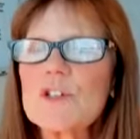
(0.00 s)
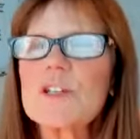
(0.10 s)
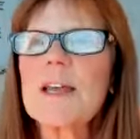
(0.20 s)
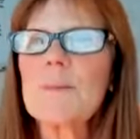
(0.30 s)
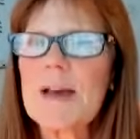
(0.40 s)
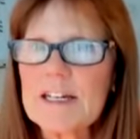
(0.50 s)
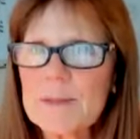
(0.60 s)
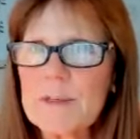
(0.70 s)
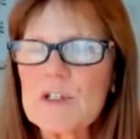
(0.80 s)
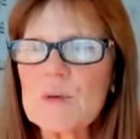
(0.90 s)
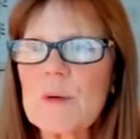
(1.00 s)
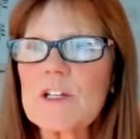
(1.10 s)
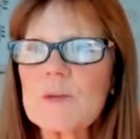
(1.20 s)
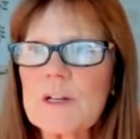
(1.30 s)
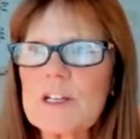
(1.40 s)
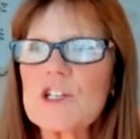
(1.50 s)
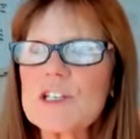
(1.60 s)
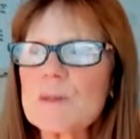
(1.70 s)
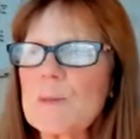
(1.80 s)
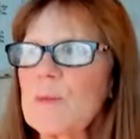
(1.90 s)
She came back to me in 2020.
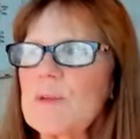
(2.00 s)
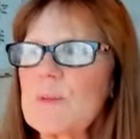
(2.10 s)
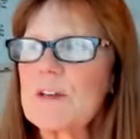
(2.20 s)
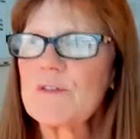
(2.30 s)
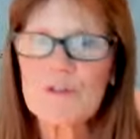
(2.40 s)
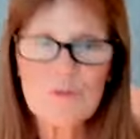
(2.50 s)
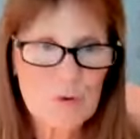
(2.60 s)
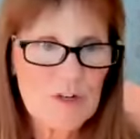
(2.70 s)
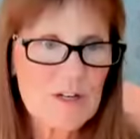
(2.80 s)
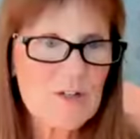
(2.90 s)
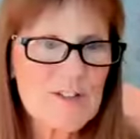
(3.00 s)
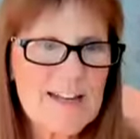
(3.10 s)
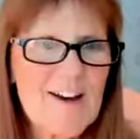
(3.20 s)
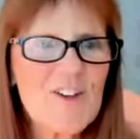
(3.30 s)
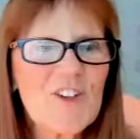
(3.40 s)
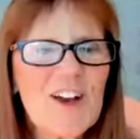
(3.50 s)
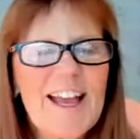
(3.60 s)
She's been with me for 4 years now.